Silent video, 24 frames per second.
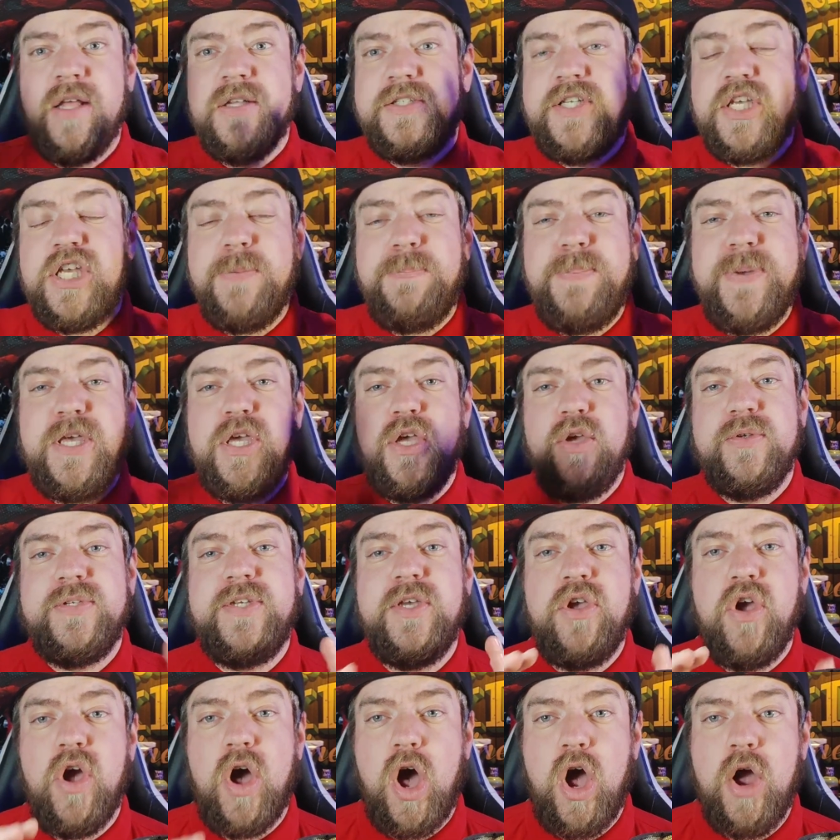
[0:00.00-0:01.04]
So you'd be
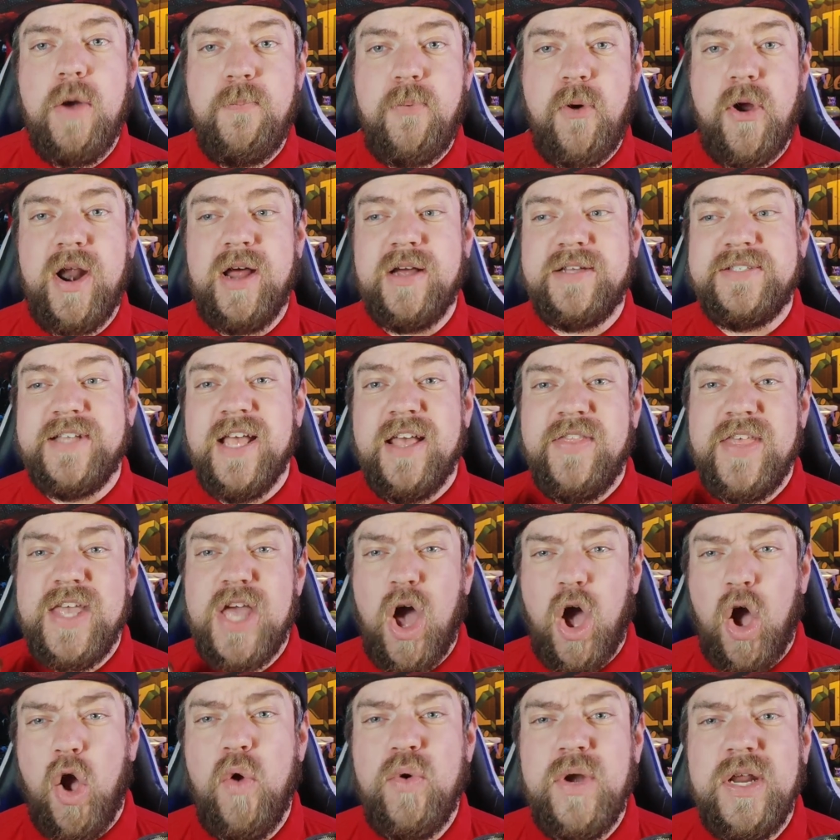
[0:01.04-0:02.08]
using your own products. The
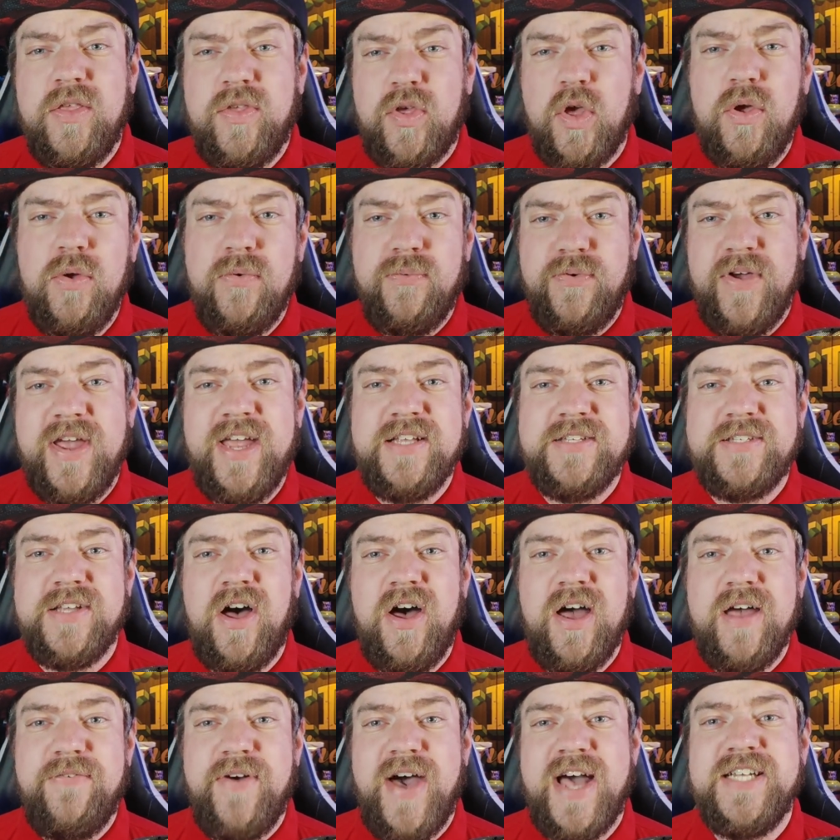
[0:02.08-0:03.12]
only two things
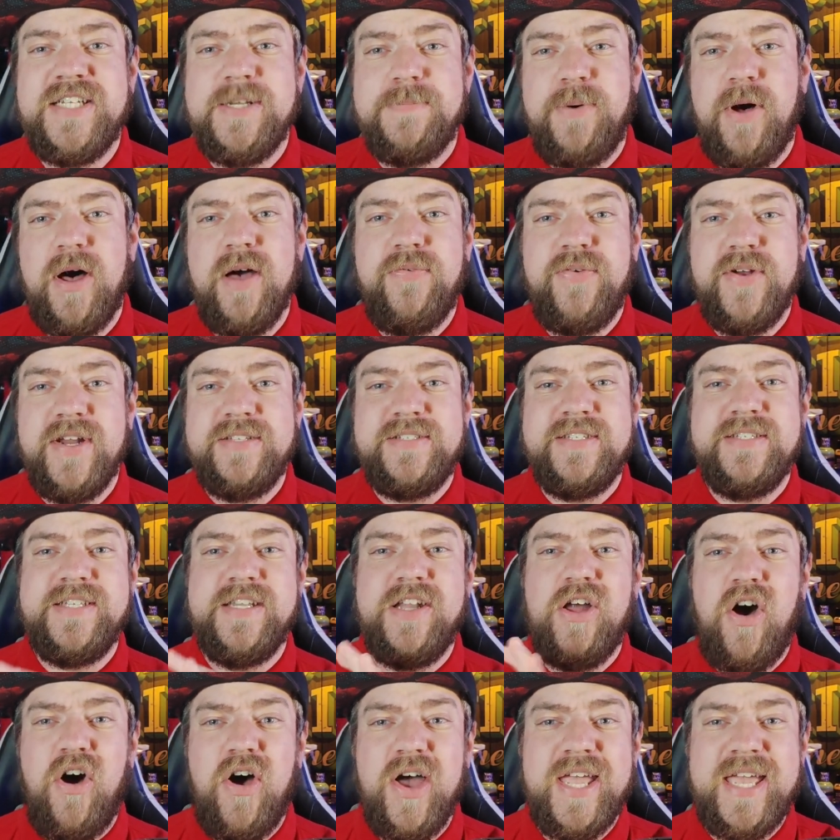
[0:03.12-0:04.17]
I've had to buy for this is
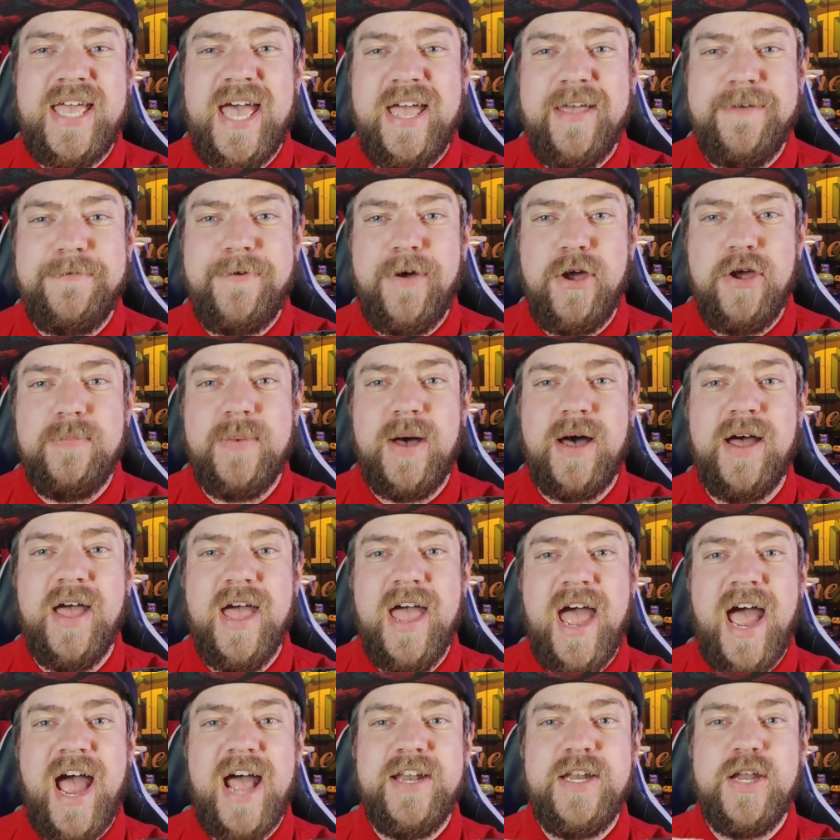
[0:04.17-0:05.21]
an IK foamer
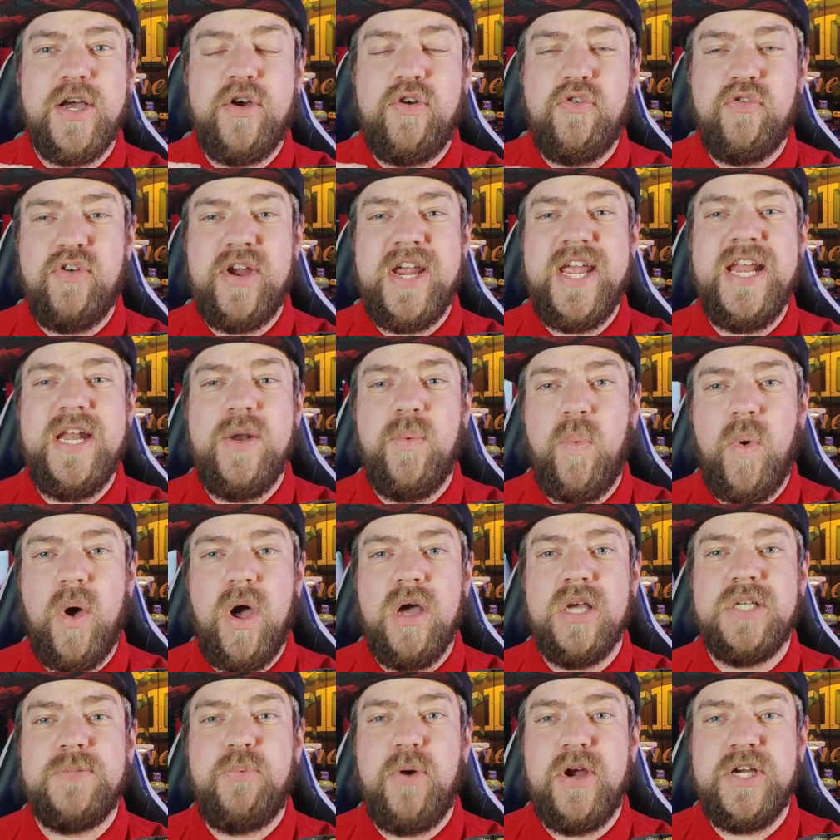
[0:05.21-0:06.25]
and the
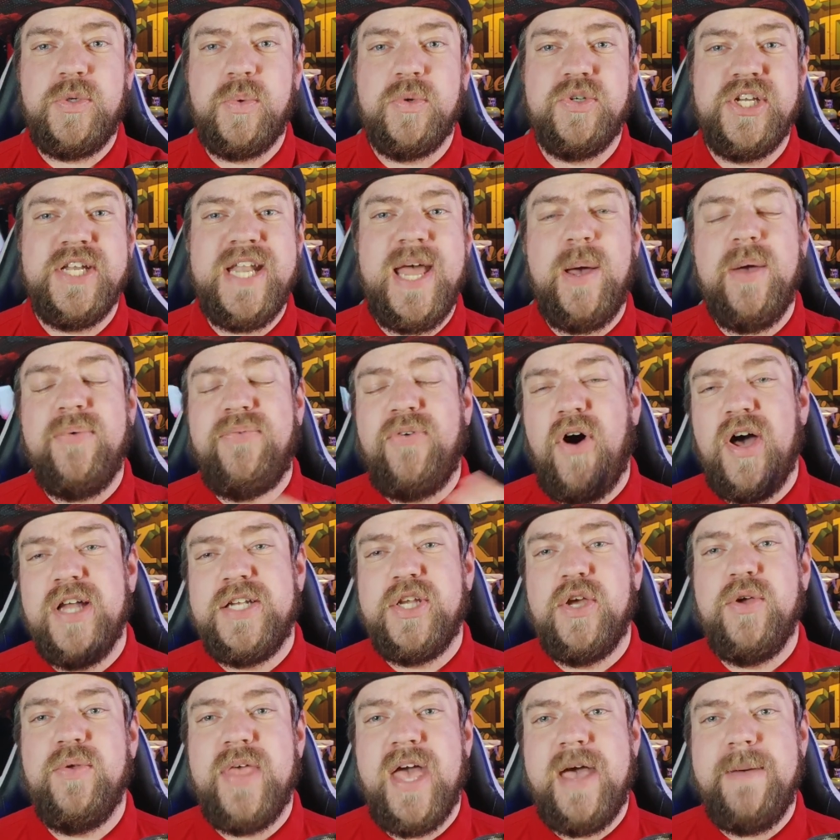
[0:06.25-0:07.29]
Greenworks pressure washer. Now, if I
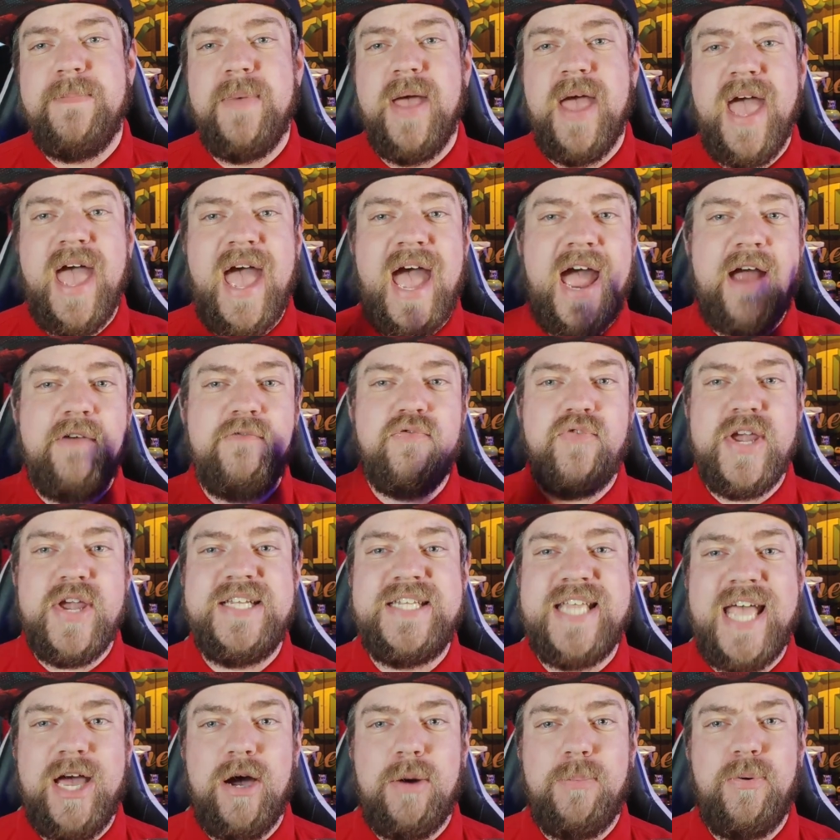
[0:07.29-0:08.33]
do them at
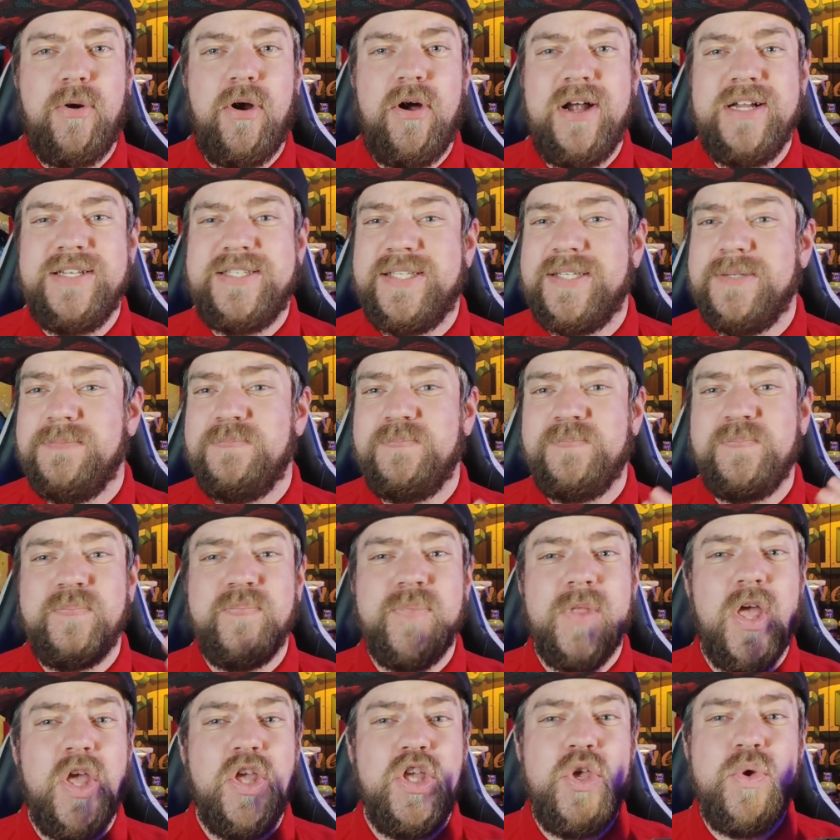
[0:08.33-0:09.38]
retail price,
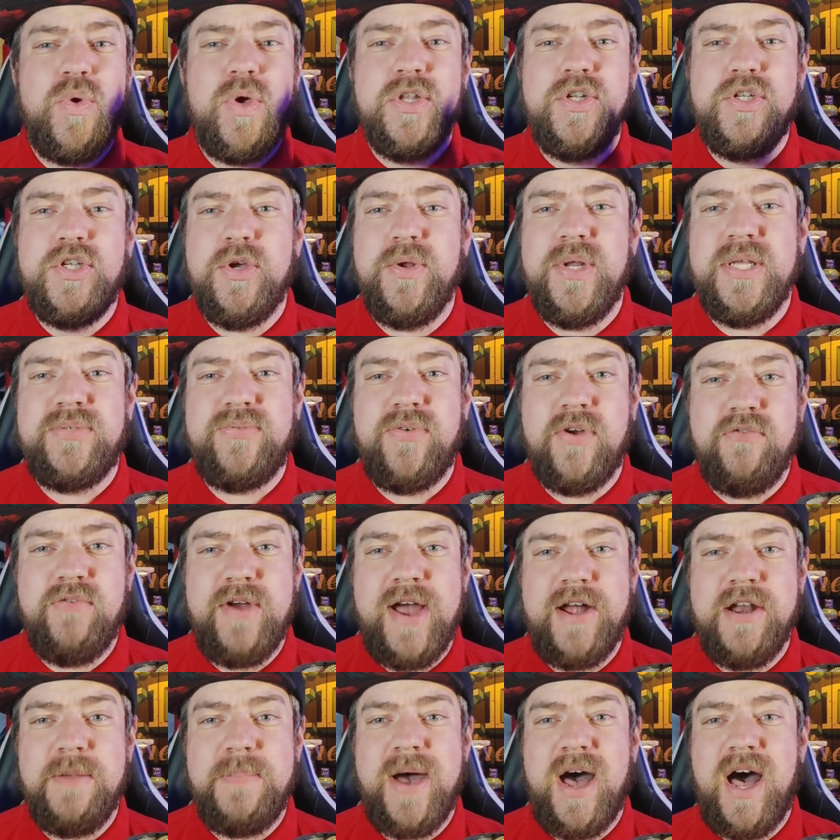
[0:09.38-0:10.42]
you can do this for
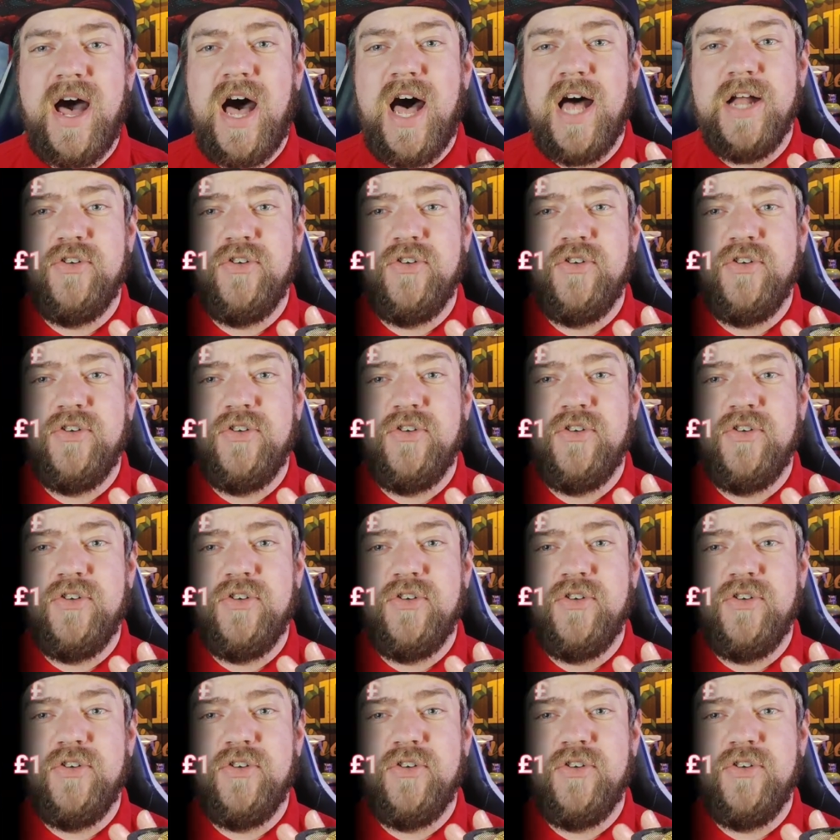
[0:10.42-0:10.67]
around about